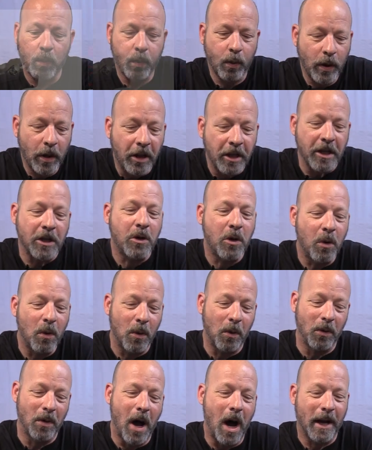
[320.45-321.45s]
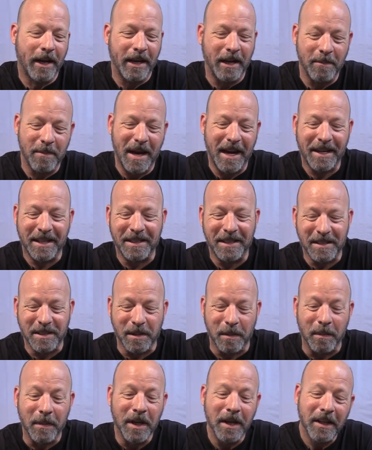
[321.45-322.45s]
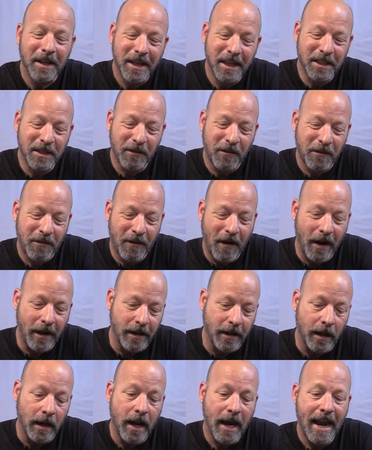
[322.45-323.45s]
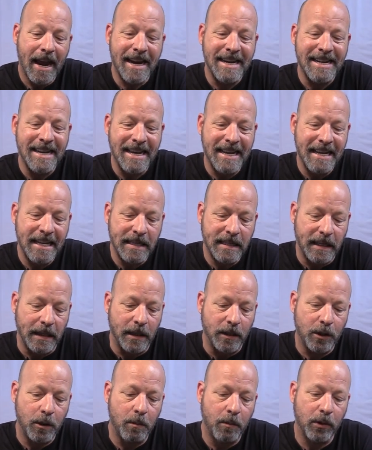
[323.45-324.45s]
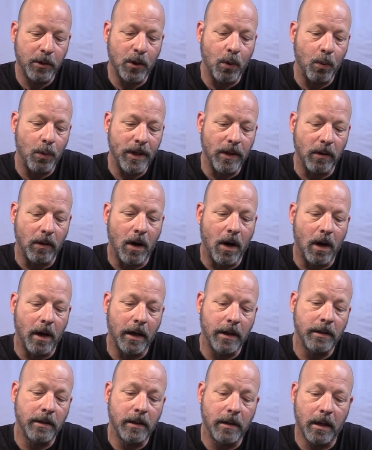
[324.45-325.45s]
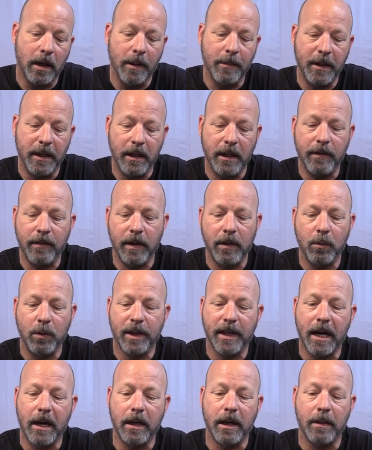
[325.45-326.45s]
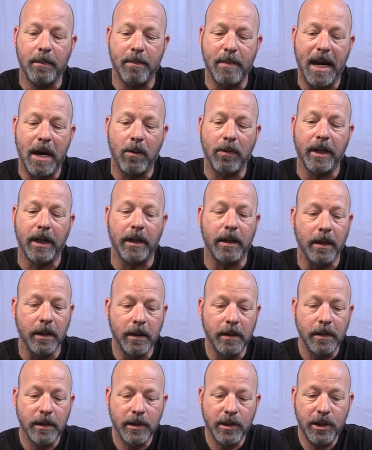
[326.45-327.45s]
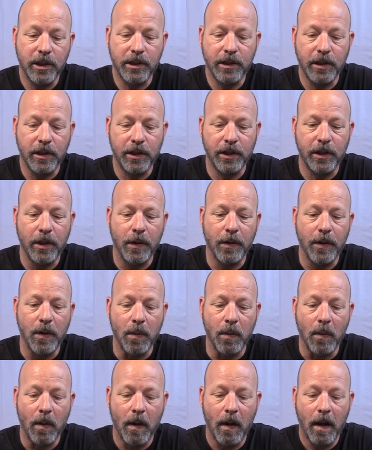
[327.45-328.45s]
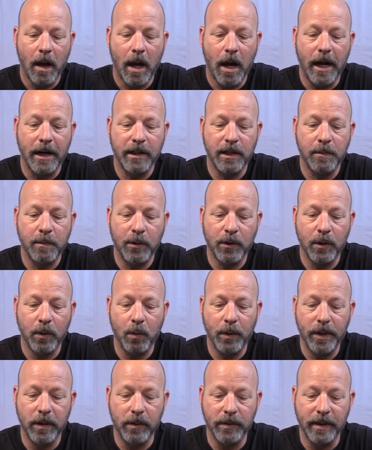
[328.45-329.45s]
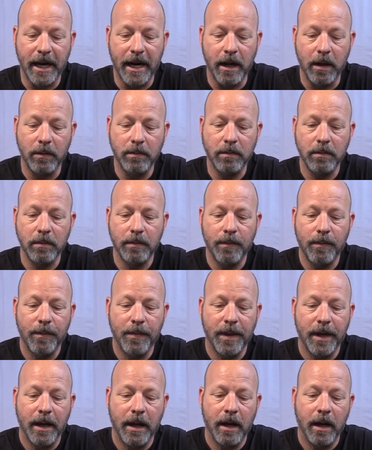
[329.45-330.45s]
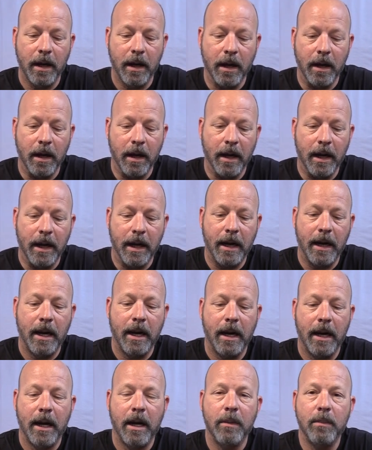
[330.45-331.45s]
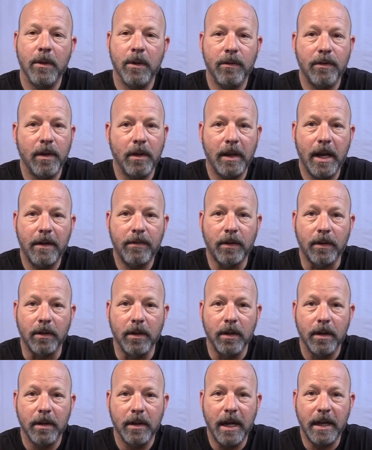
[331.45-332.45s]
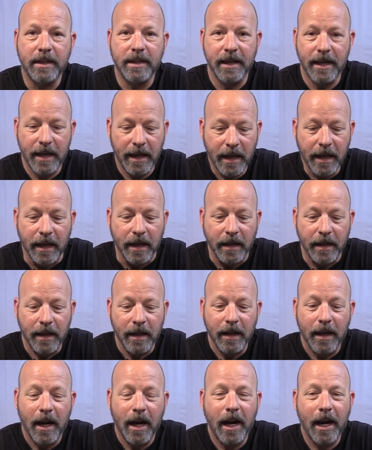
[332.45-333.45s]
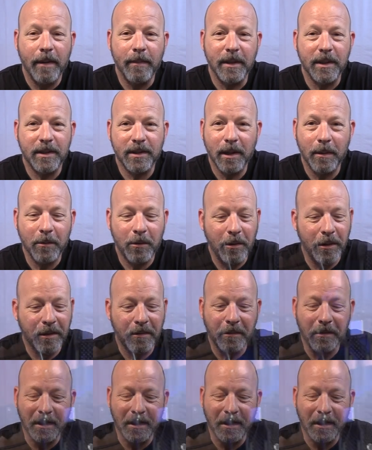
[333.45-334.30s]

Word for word: really cool locking mechanism. It's fun and easy to put the wheel on. I mean, even without it mounted, just to show you, I just put the wheel down and move the lever. That's it. I mean, some quick